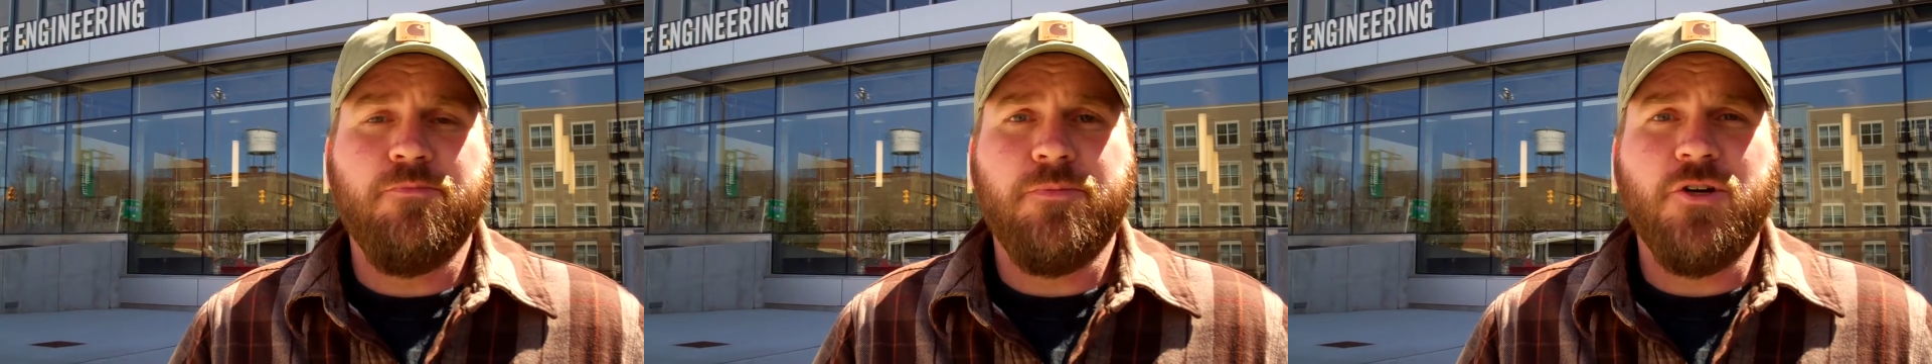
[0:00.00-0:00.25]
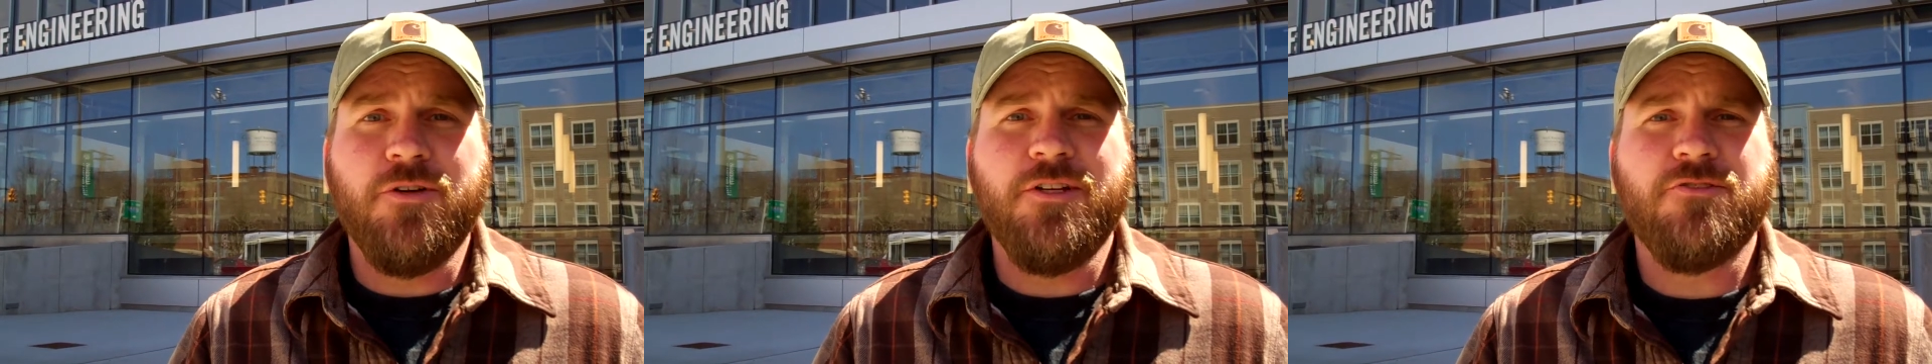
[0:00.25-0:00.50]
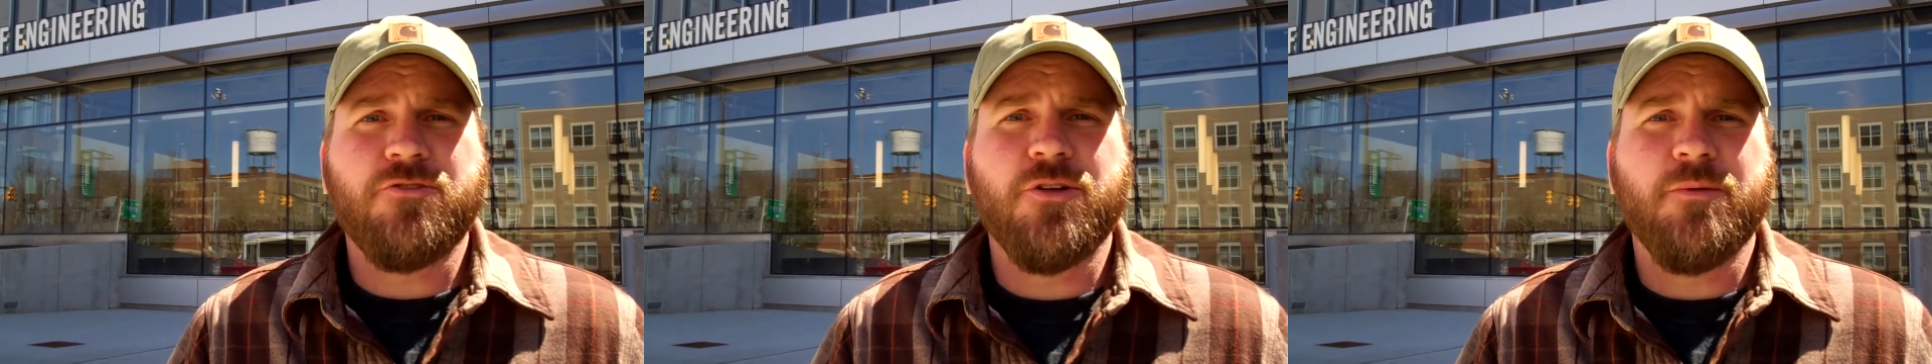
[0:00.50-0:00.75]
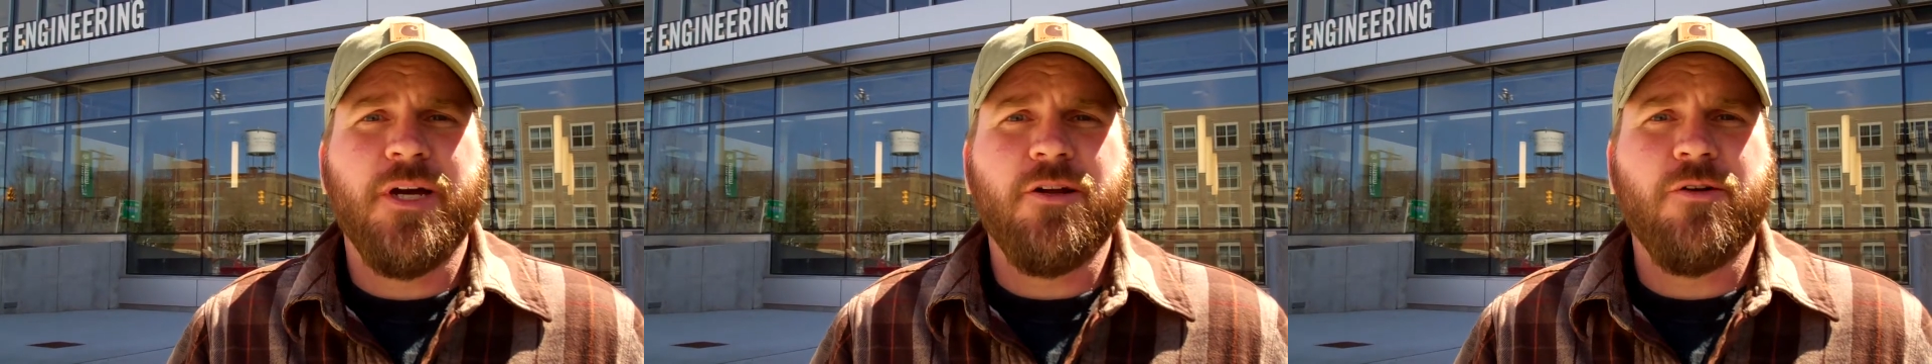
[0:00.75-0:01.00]
buildings
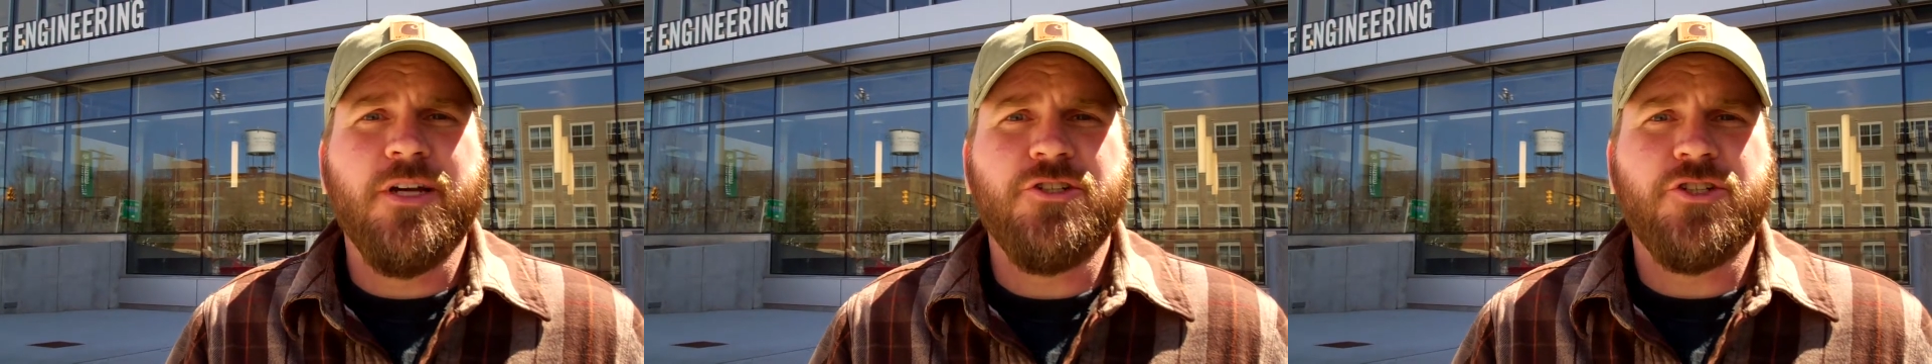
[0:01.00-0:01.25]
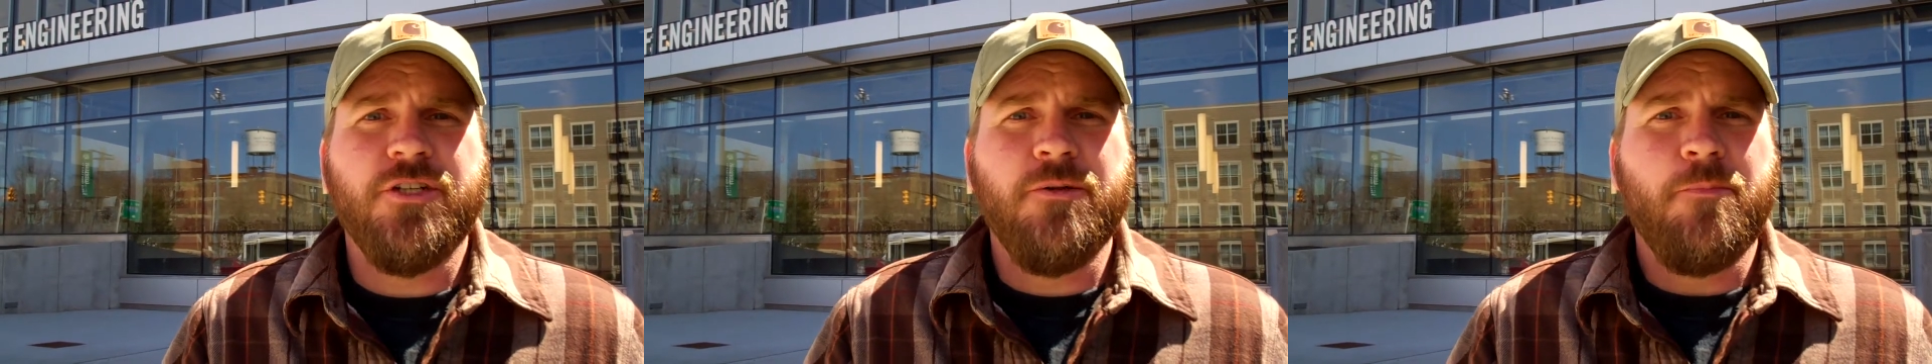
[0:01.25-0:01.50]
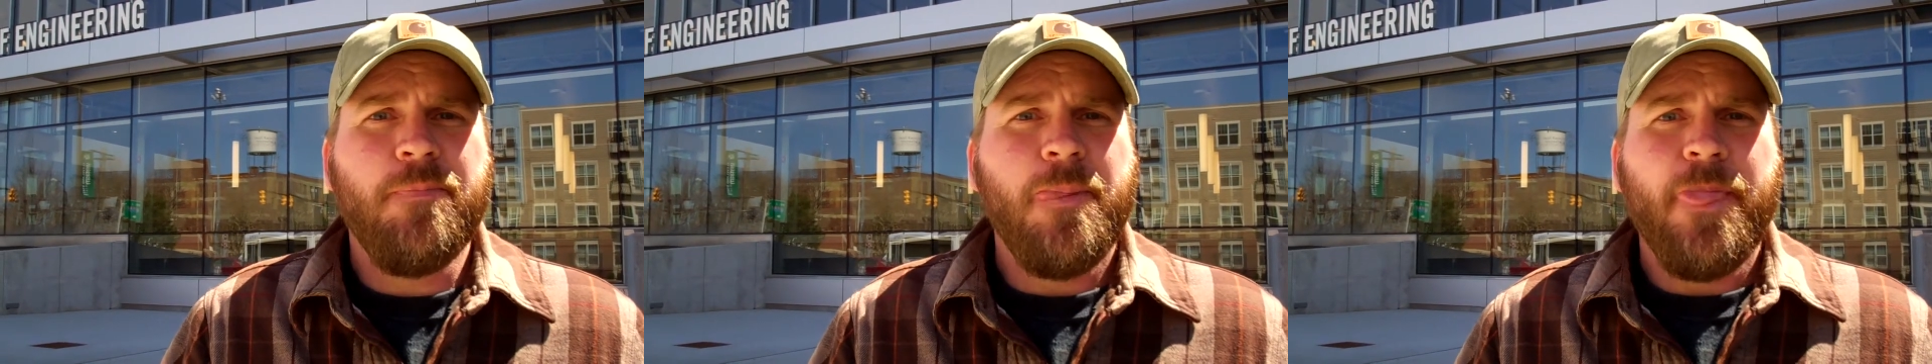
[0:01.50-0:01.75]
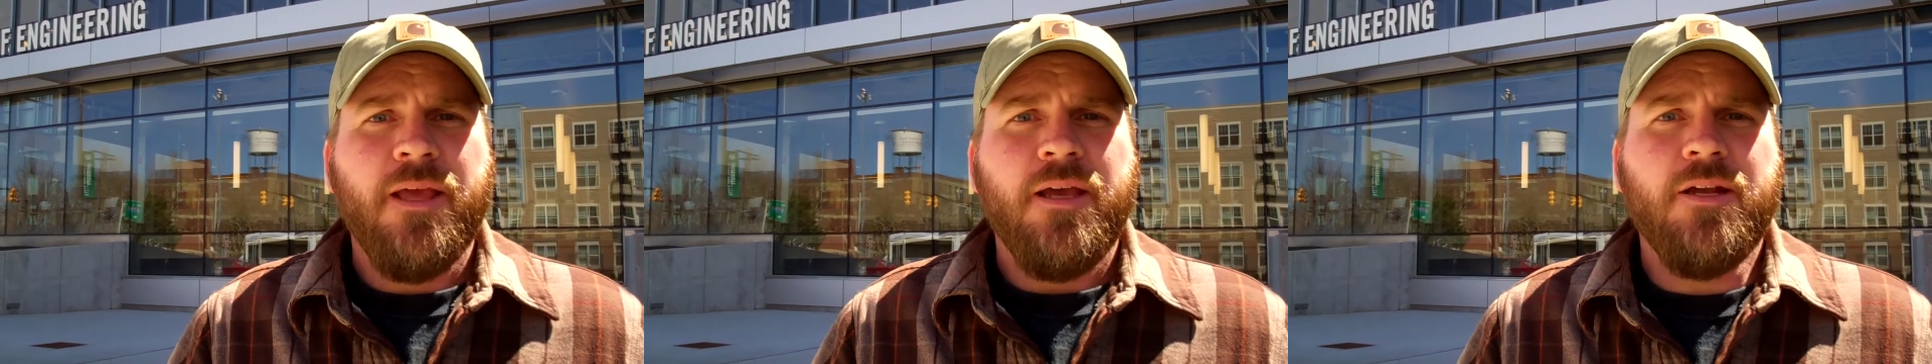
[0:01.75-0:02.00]
during migration,
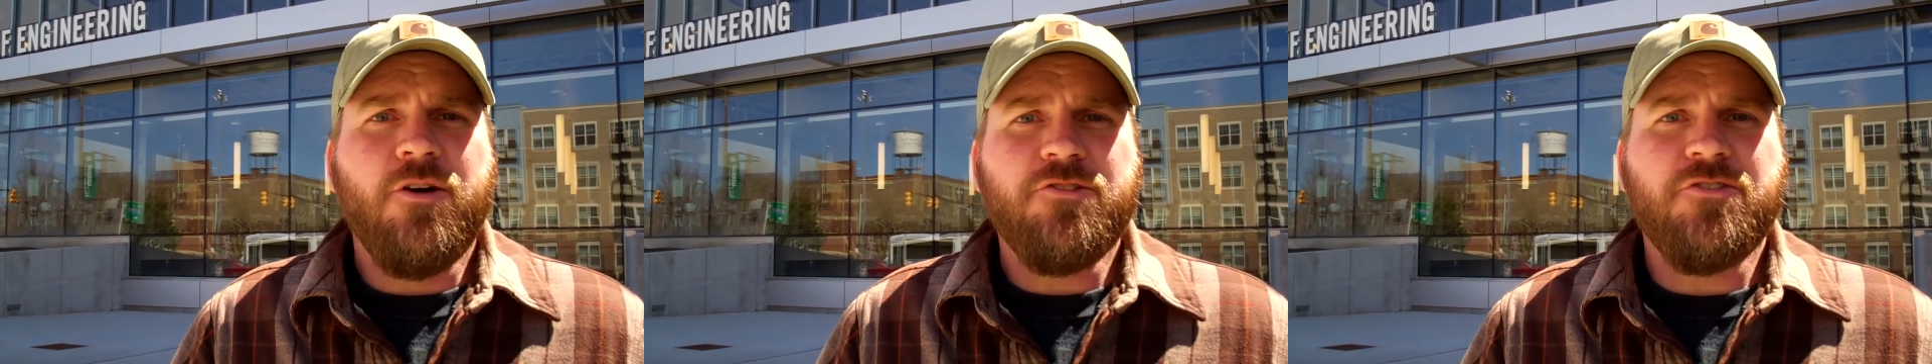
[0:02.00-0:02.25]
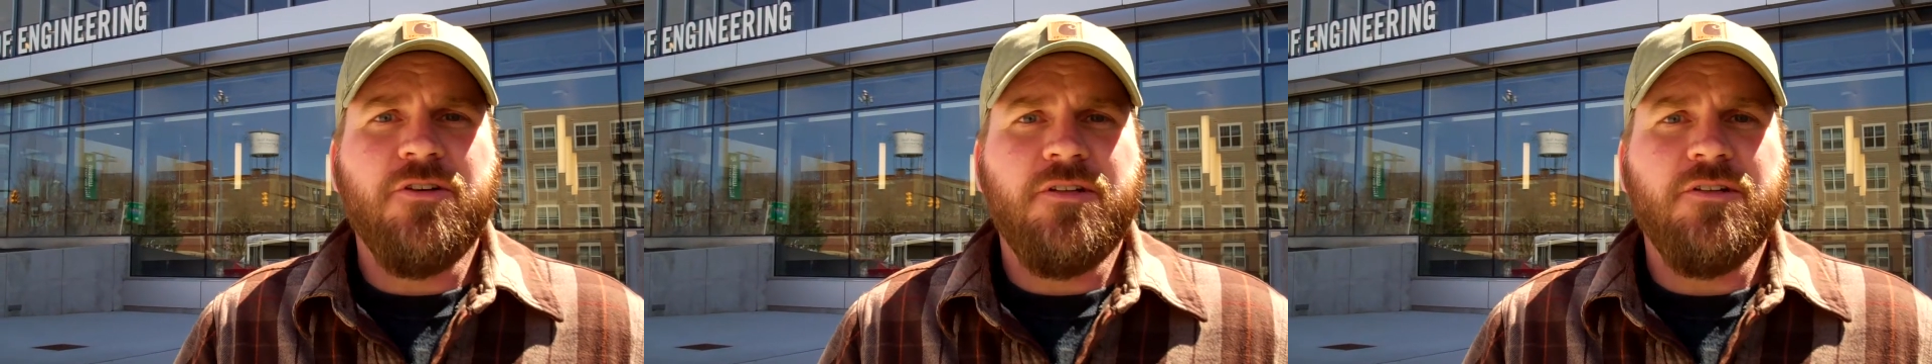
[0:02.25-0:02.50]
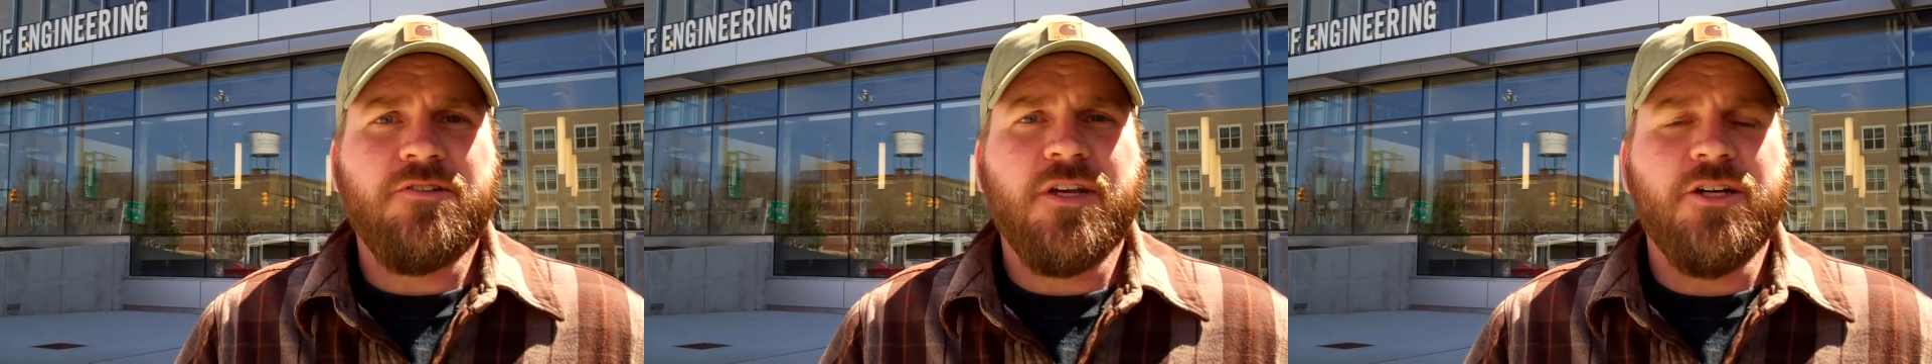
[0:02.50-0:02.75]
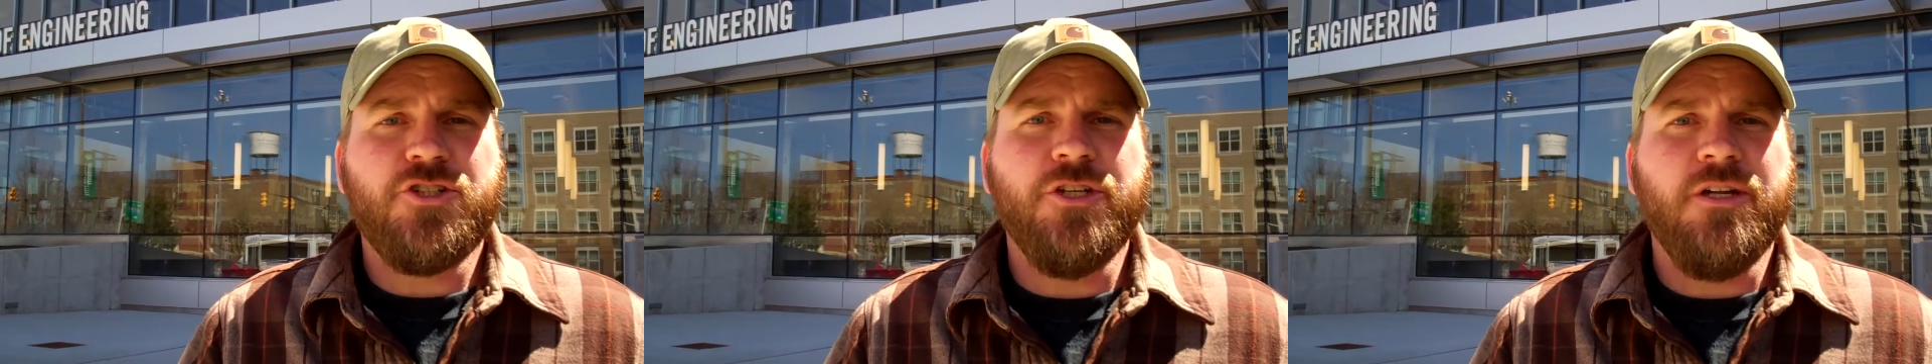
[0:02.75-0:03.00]
and also a
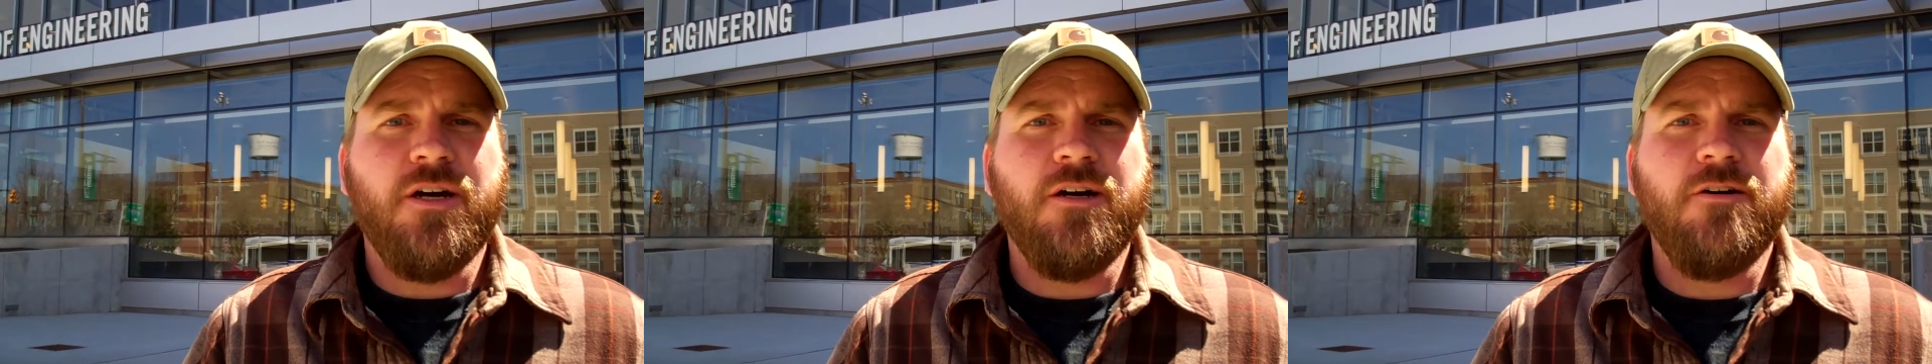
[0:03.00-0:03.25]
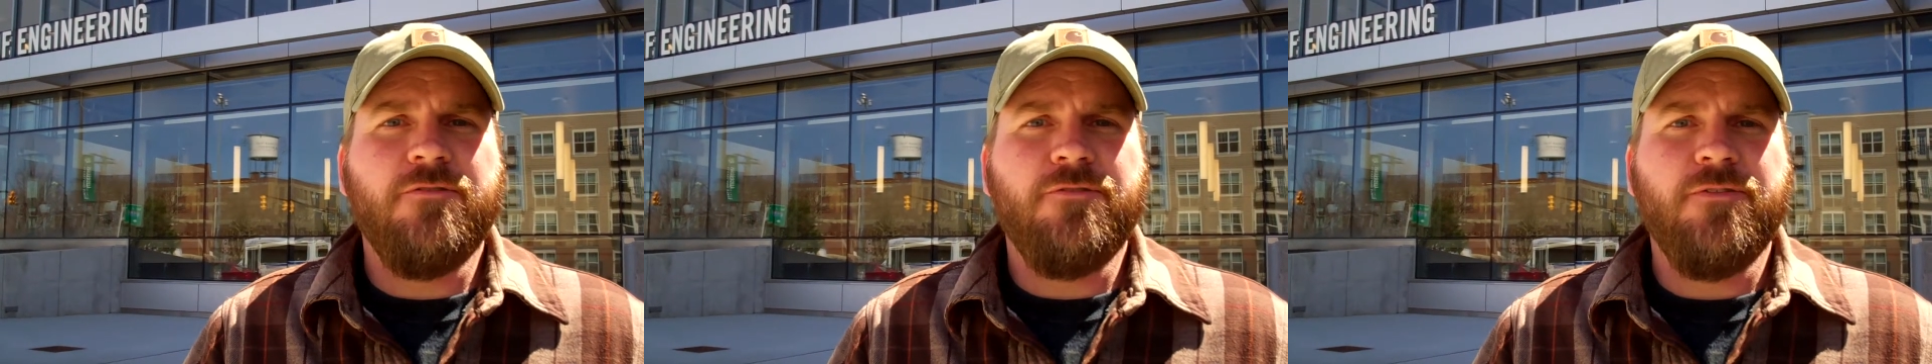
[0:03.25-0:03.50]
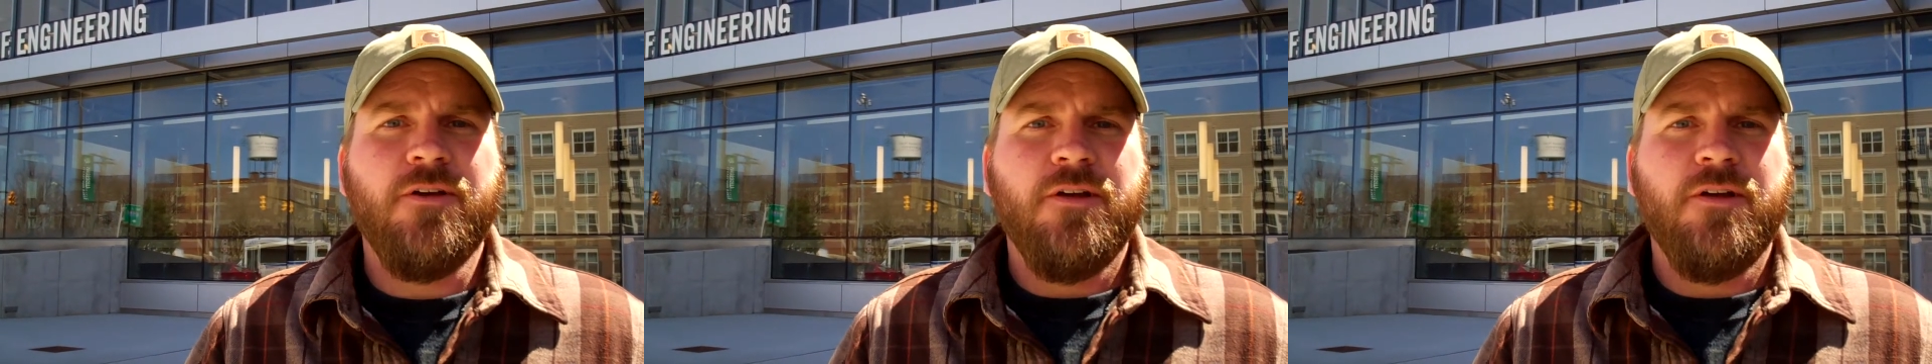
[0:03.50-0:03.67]
discussion of